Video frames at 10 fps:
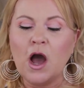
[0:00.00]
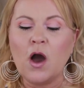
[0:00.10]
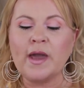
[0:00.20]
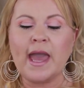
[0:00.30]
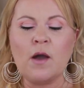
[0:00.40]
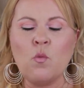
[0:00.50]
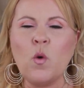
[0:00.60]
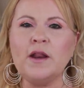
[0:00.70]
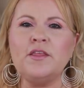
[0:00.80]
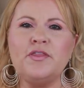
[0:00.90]
Okay,
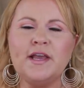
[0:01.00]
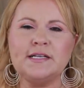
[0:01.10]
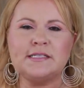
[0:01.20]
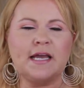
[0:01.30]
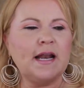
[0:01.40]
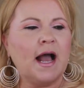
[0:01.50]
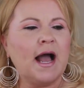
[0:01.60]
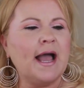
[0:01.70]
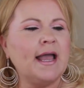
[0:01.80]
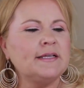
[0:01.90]
one of the things that
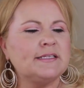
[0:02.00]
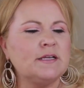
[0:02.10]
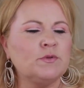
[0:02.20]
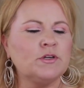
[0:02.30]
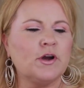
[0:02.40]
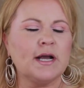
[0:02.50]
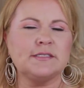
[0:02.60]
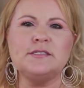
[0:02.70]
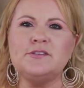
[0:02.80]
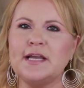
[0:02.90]
I stumbled across,
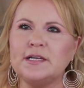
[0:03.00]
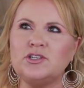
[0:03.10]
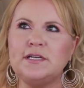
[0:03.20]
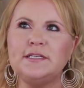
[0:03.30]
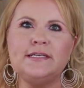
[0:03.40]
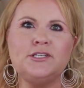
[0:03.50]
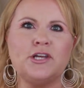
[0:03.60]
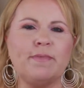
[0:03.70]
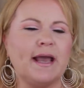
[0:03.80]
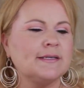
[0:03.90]
this is actually in T
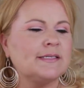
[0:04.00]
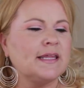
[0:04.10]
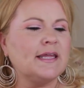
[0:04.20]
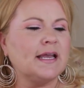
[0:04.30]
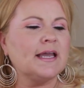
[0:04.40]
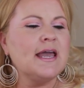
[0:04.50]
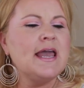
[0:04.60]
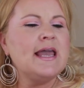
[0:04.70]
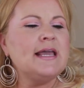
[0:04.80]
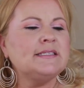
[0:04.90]
J Maxx, I think,
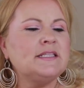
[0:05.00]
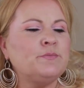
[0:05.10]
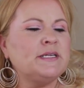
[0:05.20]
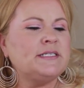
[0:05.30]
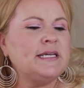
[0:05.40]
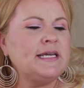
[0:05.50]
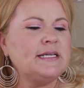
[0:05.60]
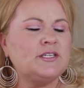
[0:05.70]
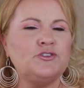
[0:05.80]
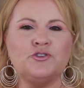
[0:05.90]
is the
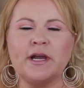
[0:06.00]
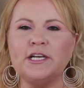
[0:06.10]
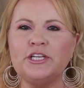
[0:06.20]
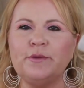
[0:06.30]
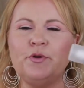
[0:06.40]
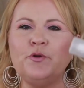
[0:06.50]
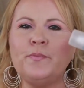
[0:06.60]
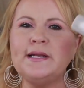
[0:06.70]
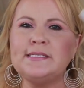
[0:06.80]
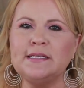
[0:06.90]
Batiste dry shampoo,
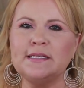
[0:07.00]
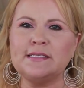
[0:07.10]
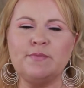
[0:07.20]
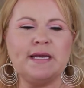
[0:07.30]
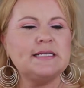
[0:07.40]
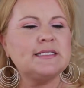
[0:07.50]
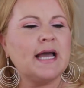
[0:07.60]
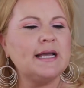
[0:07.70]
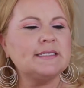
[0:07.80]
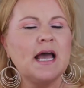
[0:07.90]
but it's in this mini
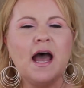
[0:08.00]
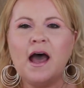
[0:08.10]
size.